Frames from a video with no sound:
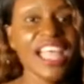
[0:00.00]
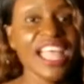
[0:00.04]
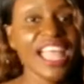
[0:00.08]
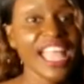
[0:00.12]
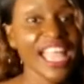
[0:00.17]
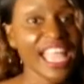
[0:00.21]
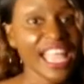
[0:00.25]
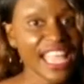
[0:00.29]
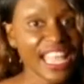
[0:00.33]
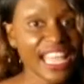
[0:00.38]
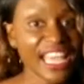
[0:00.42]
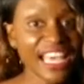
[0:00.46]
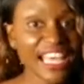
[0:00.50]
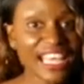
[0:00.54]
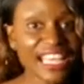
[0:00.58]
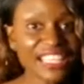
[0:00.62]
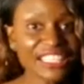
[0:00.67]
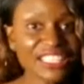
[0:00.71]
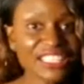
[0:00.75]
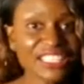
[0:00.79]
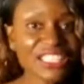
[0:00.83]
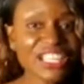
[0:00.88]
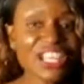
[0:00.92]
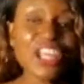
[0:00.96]

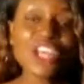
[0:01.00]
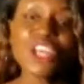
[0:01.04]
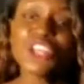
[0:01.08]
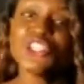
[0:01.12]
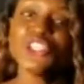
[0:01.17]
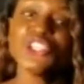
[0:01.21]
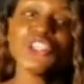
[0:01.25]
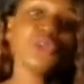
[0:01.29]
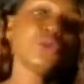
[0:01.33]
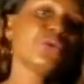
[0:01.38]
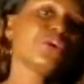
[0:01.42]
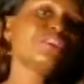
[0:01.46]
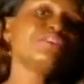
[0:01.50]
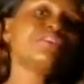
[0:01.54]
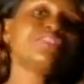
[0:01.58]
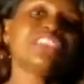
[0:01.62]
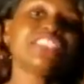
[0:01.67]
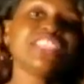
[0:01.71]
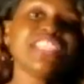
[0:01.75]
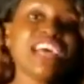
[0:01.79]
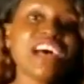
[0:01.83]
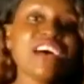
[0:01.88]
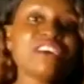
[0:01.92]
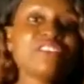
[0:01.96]
and you have
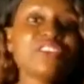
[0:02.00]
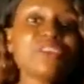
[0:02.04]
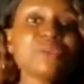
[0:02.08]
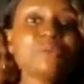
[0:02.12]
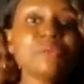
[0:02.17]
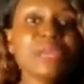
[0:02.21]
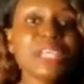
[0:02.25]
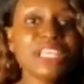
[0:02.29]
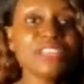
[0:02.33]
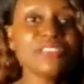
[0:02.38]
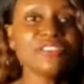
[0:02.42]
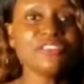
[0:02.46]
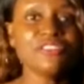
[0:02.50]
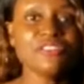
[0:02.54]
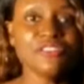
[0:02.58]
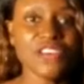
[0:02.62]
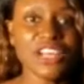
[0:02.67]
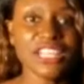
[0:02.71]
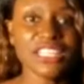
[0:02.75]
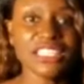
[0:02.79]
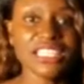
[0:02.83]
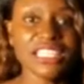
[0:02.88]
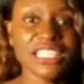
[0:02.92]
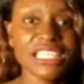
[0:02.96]
never been
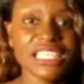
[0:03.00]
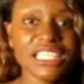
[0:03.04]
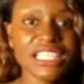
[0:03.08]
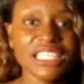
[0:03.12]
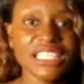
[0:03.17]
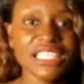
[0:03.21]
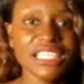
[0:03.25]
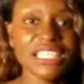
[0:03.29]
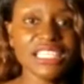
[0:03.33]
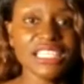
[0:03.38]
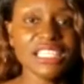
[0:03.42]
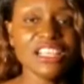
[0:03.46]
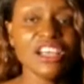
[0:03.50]
funded